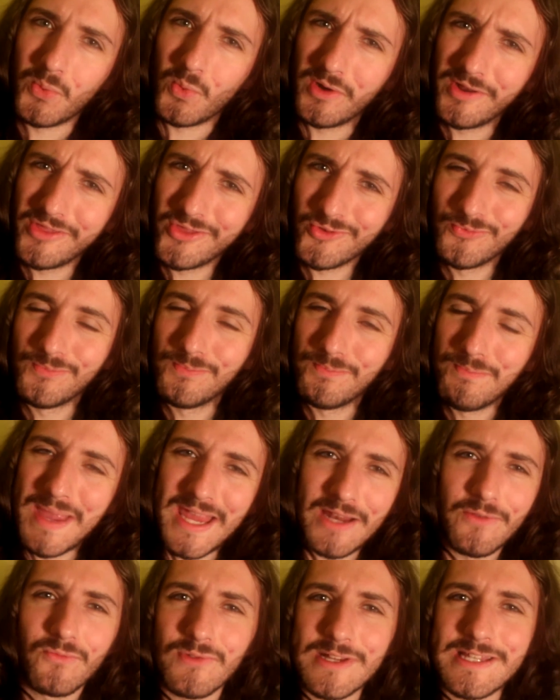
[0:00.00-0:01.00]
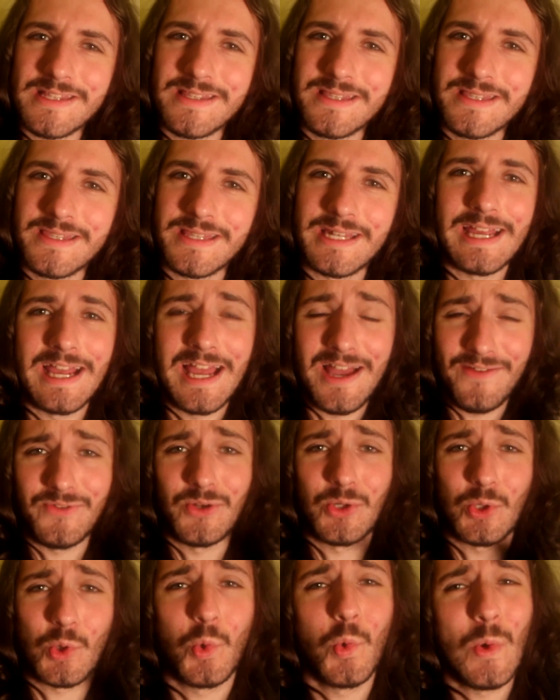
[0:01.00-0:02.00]
one of the main reasons that I
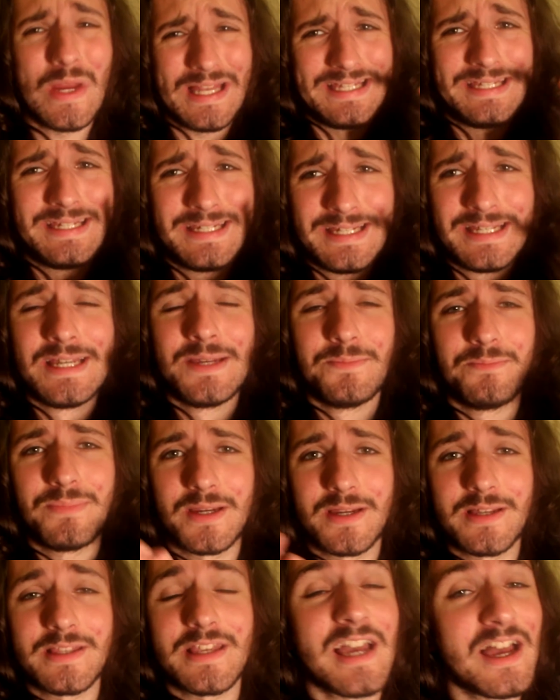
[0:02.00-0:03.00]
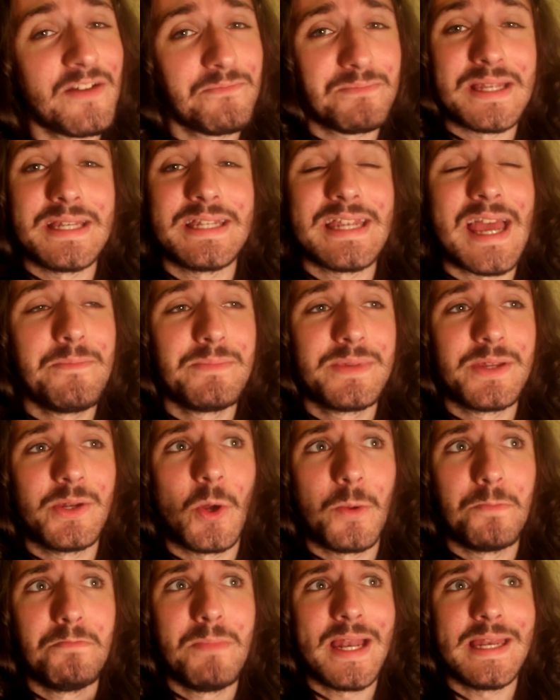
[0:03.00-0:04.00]
haven't quit, because I have been tempted
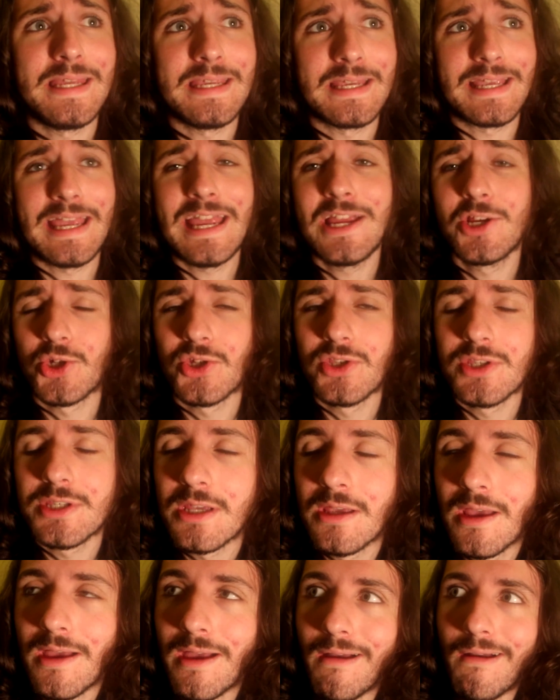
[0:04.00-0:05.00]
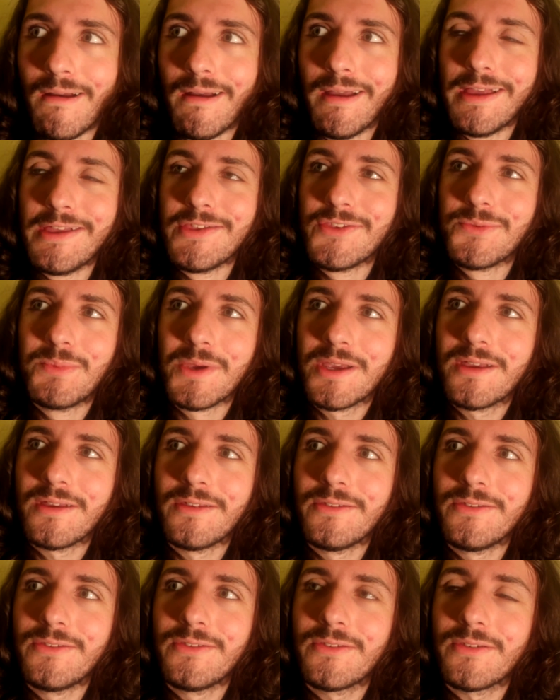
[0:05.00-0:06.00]
on many occasions, is
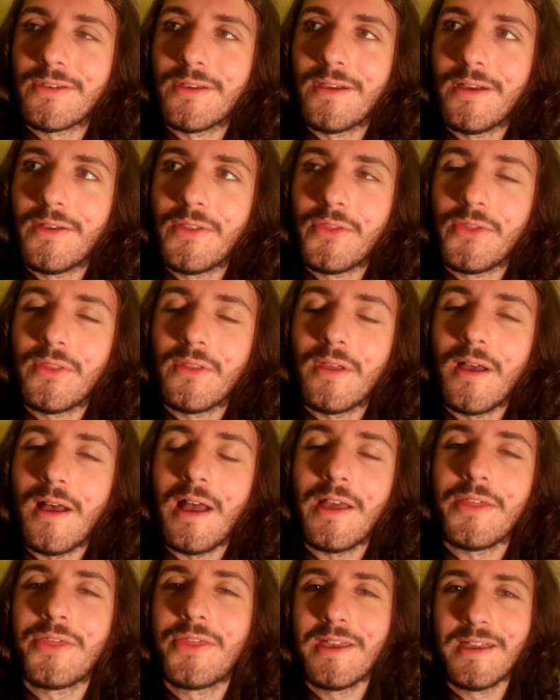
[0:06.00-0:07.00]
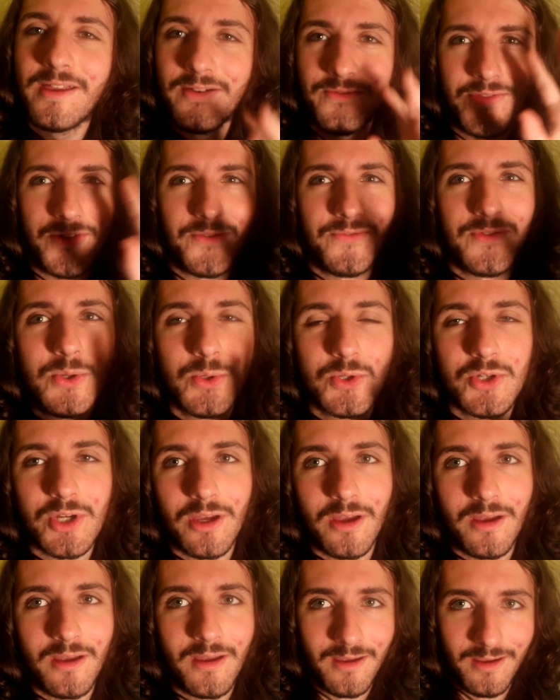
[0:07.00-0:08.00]
because I think of the
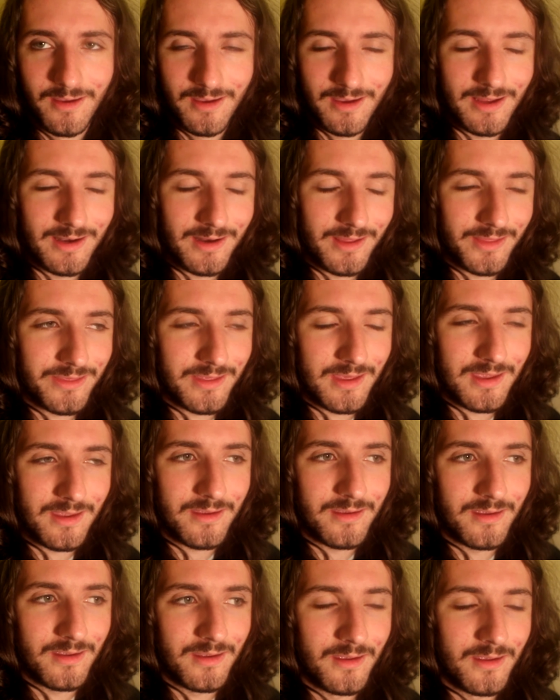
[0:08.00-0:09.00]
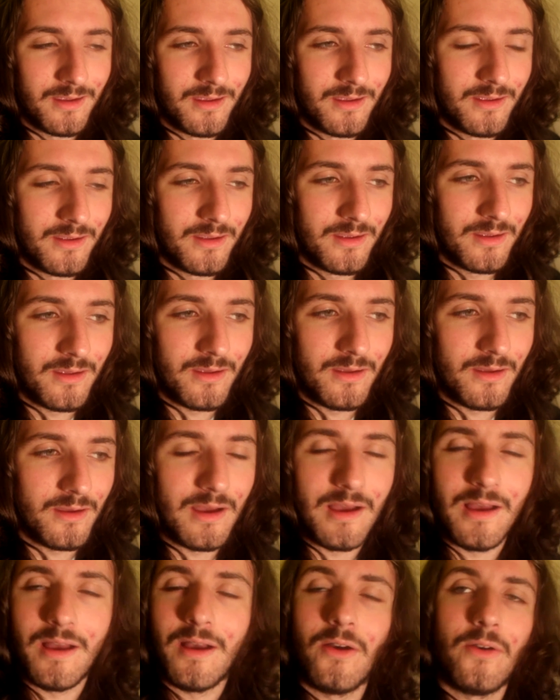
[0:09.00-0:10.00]
future, and I think
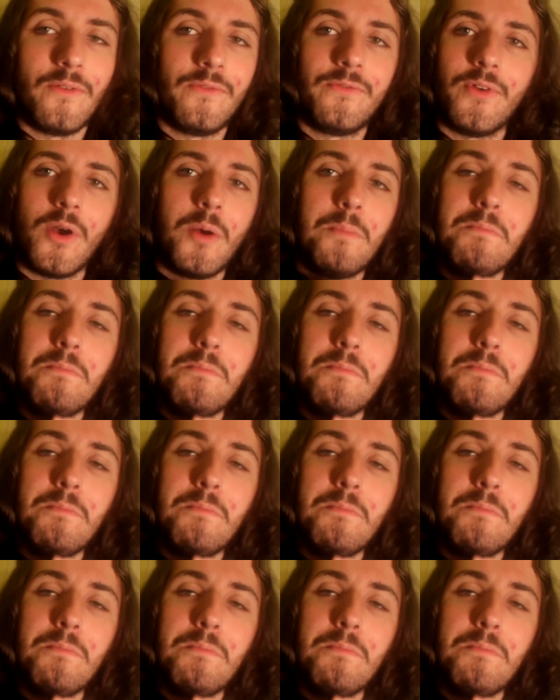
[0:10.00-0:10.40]
of a